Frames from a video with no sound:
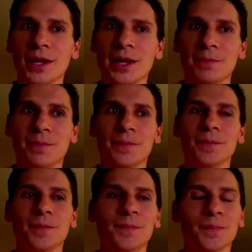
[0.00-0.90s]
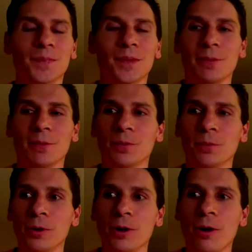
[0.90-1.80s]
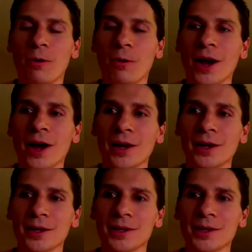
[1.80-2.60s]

It won't go away.